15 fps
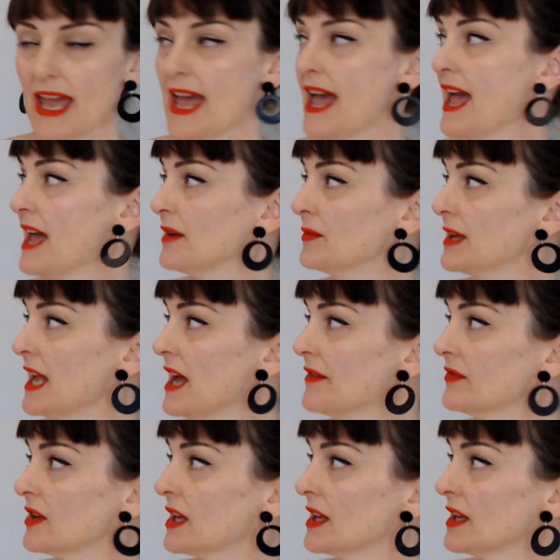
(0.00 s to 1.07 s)
and we
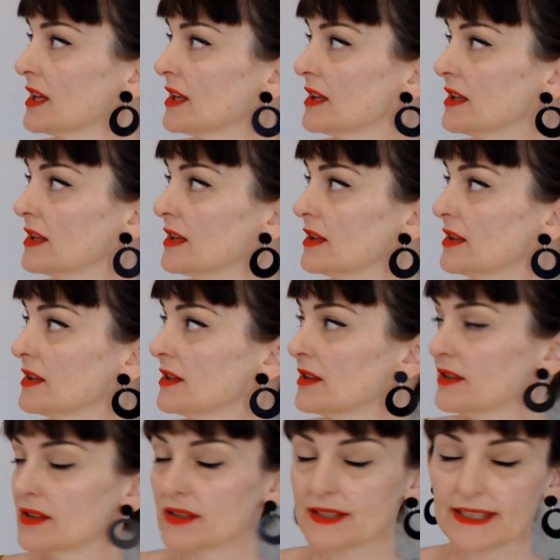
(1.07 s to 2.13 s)
have
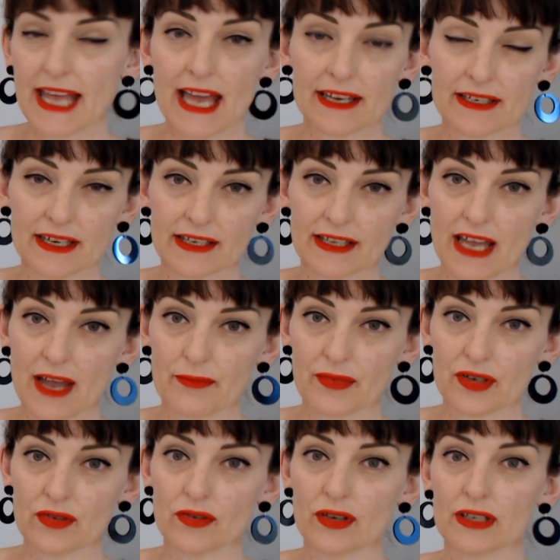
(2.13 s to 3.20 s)
Saturn in
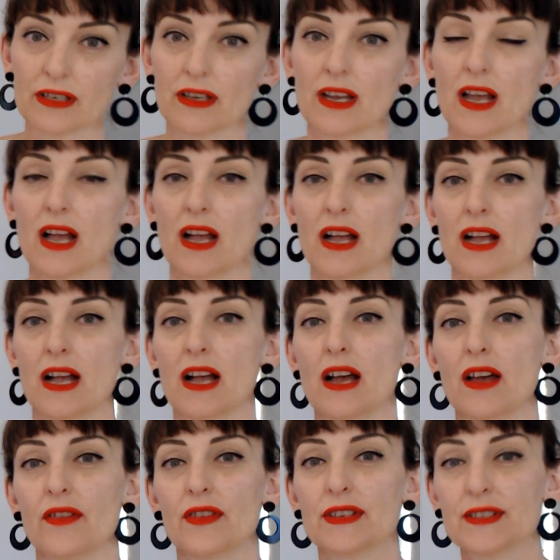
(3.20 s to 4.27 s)
Capricorn,
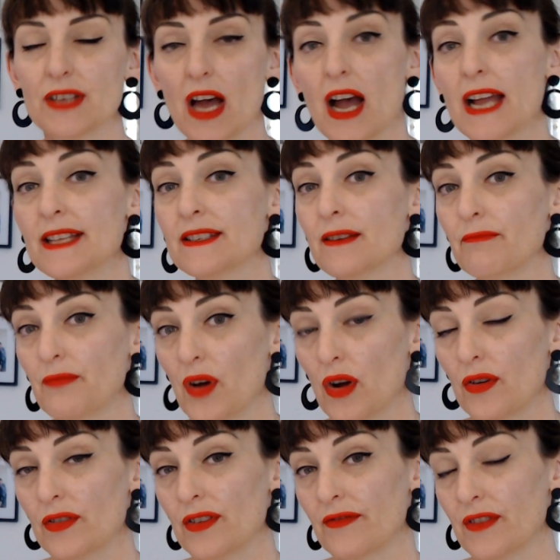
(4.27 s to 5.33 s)
the signs that
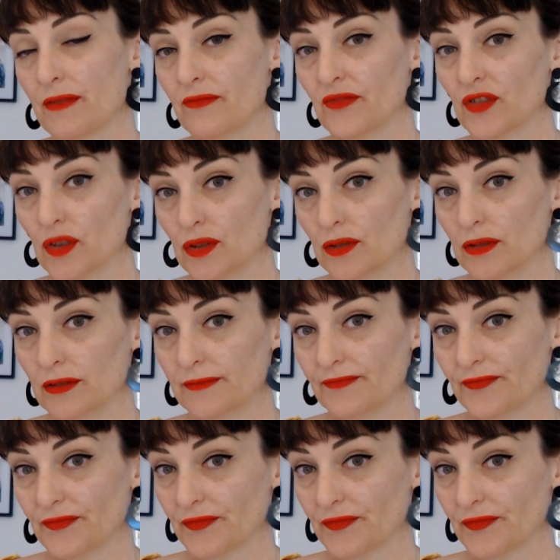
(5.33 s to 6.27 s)
both of them rule.